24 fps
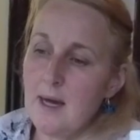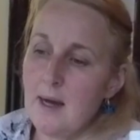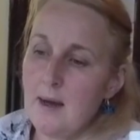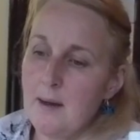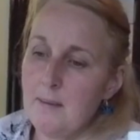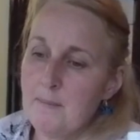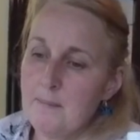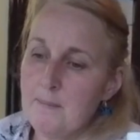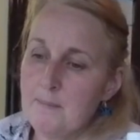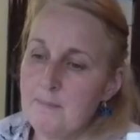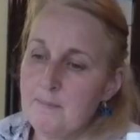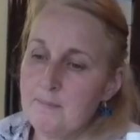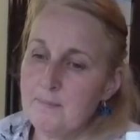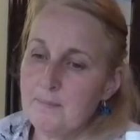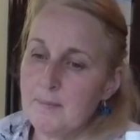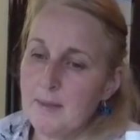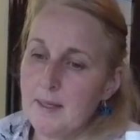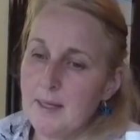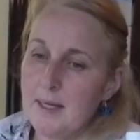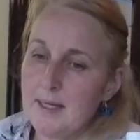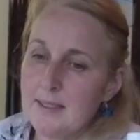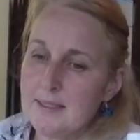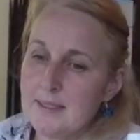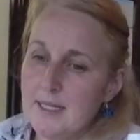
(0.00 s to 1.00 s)
um,
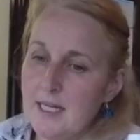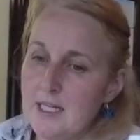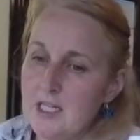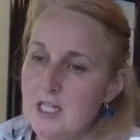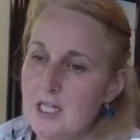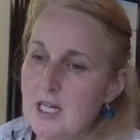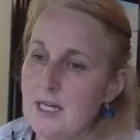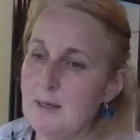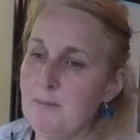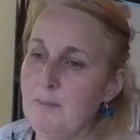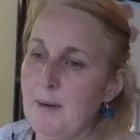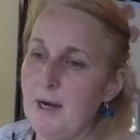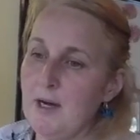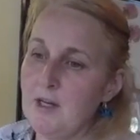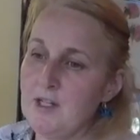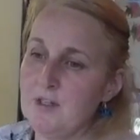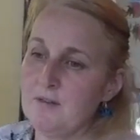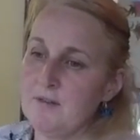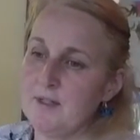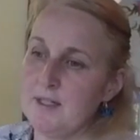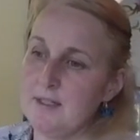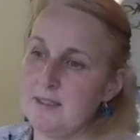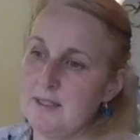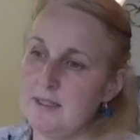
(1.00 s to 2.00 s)
essentially
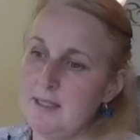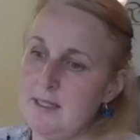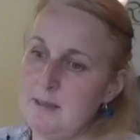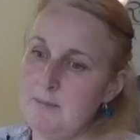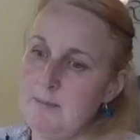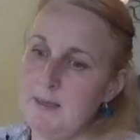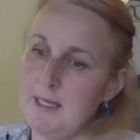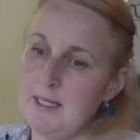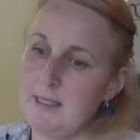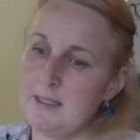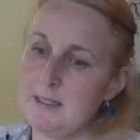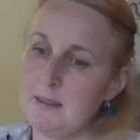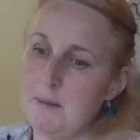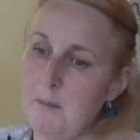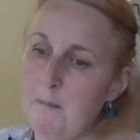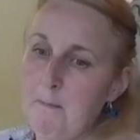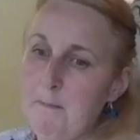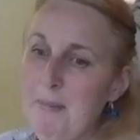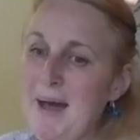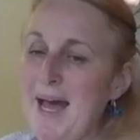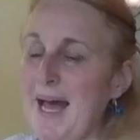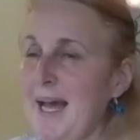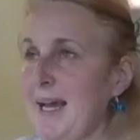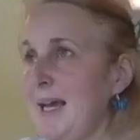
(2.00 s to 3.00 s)
biodiversity means
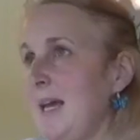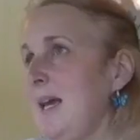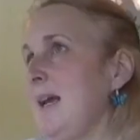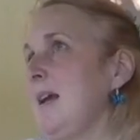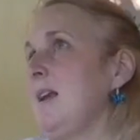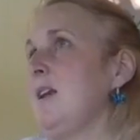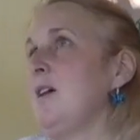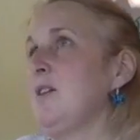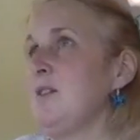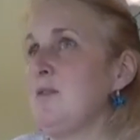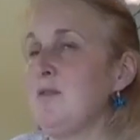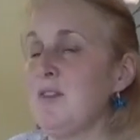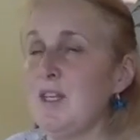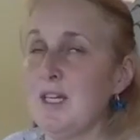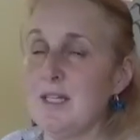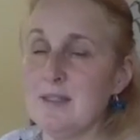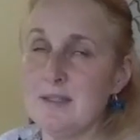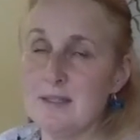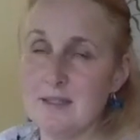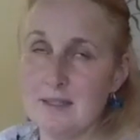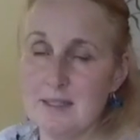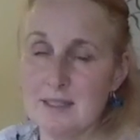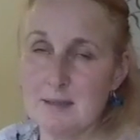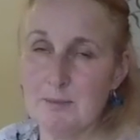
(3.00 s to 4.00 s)
packing a lot of
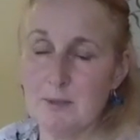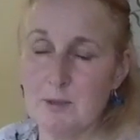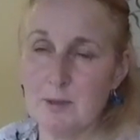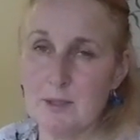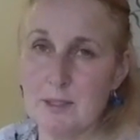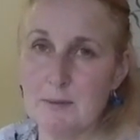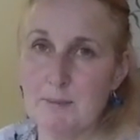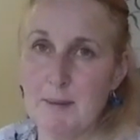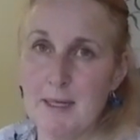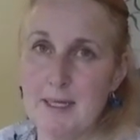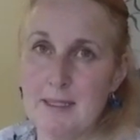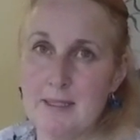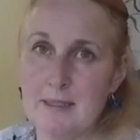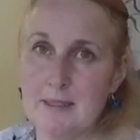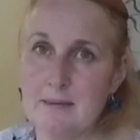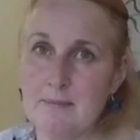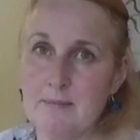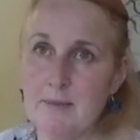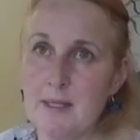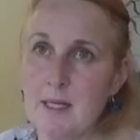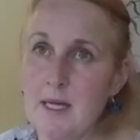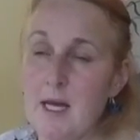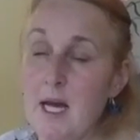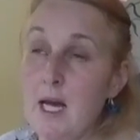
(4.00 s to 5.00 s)
things in a small space
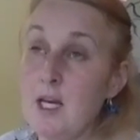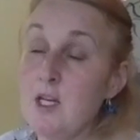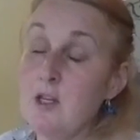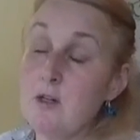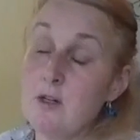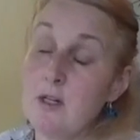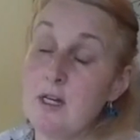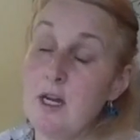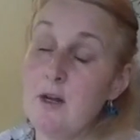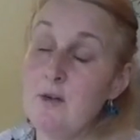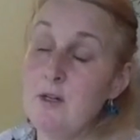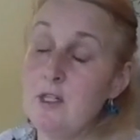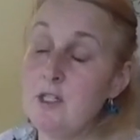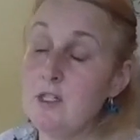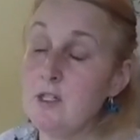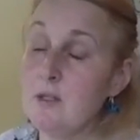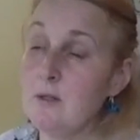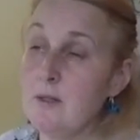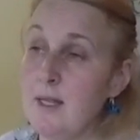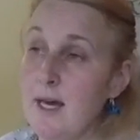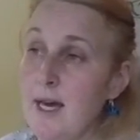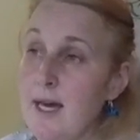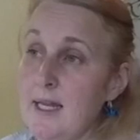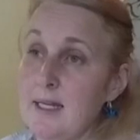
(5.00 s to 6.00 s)
and you can only
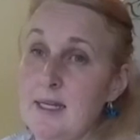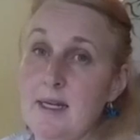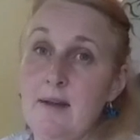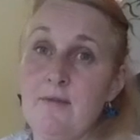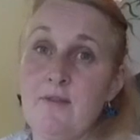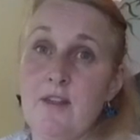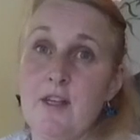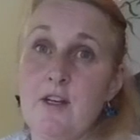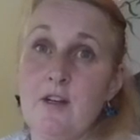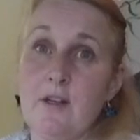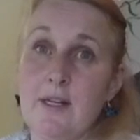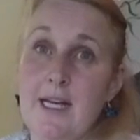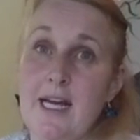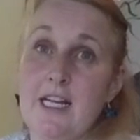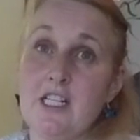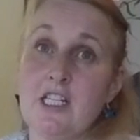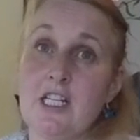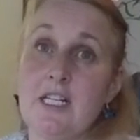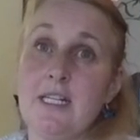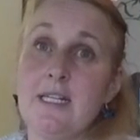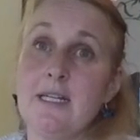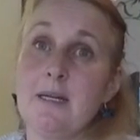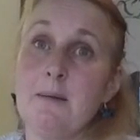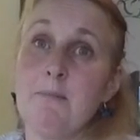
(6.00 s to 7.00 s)
do that if they're not actually